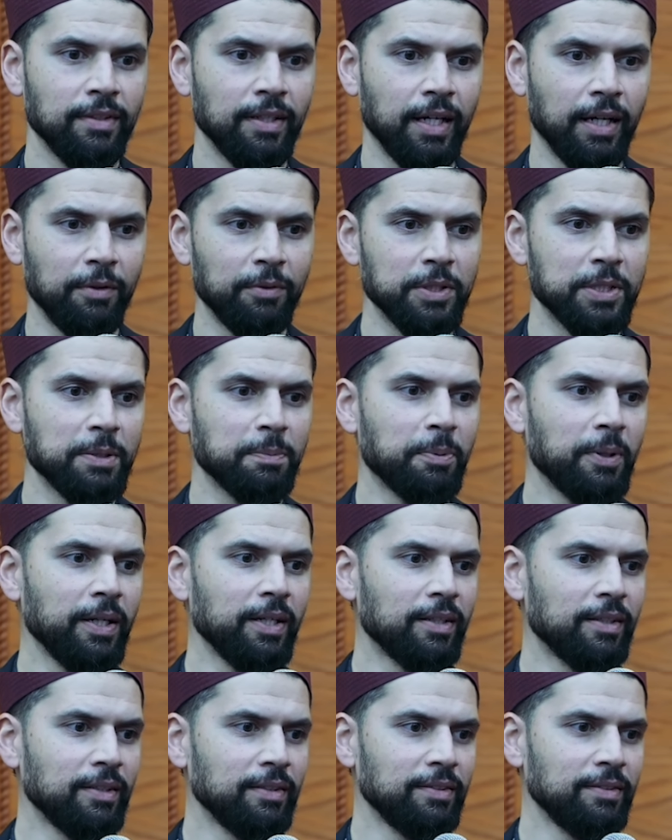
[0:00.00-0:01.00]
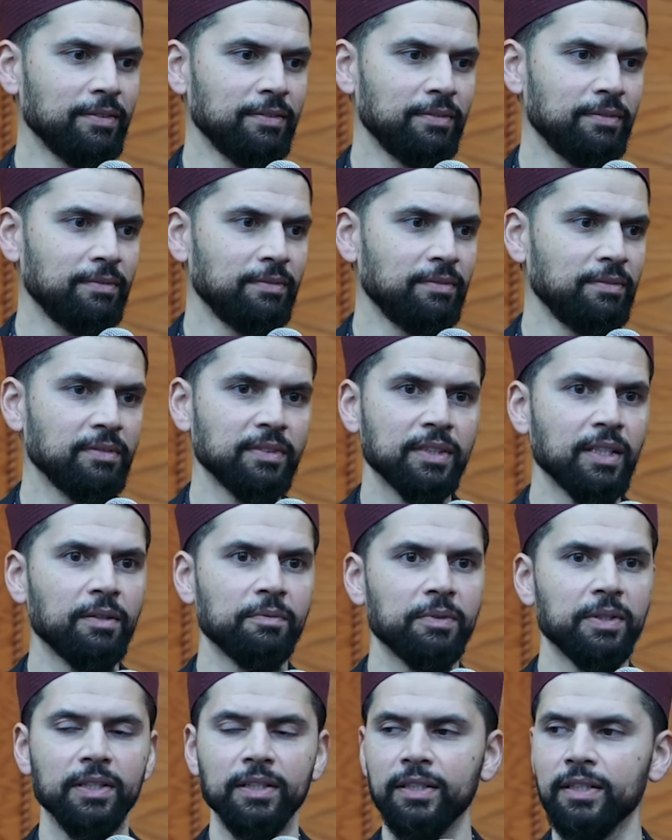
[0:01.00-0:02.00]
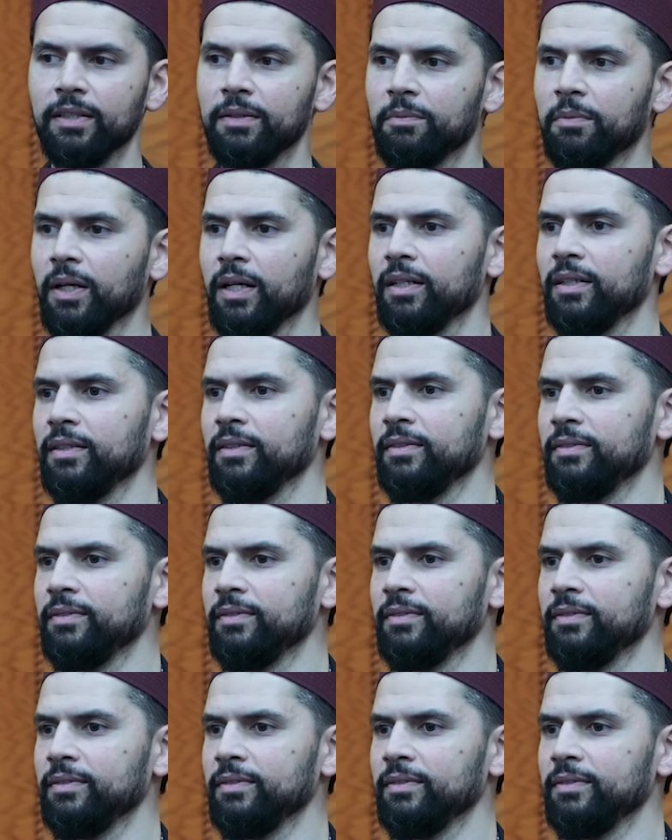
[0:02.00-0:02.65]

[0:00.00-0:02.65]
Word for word: how is the prayer? Not very good. Why?